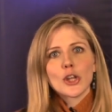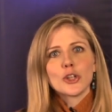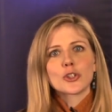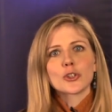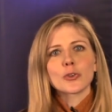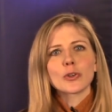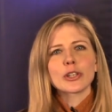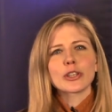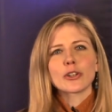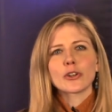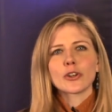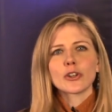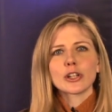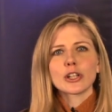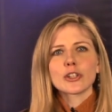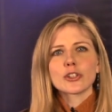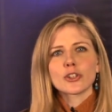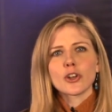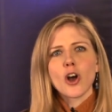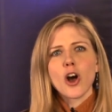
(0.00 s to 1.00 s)
During the
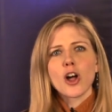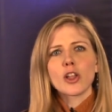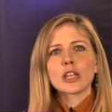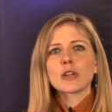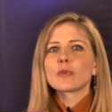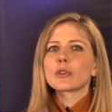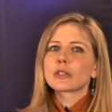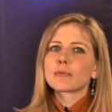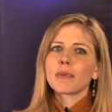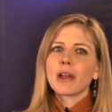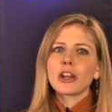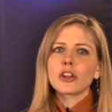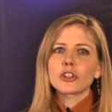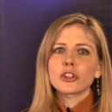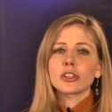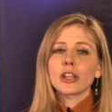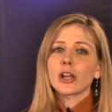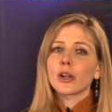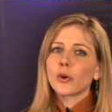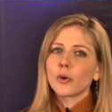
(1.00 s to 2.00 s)
earnings call, it was
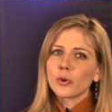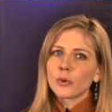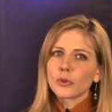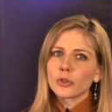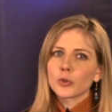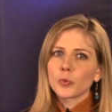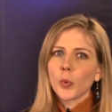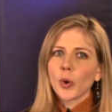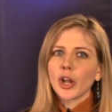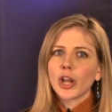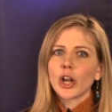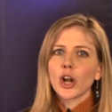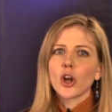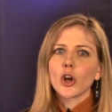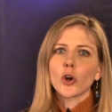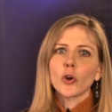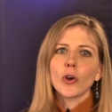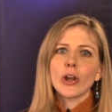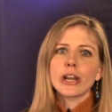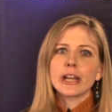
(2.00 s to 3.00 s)
mentioned that Google's working
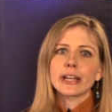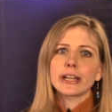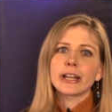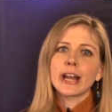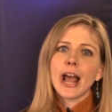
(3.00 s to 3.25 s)
on creating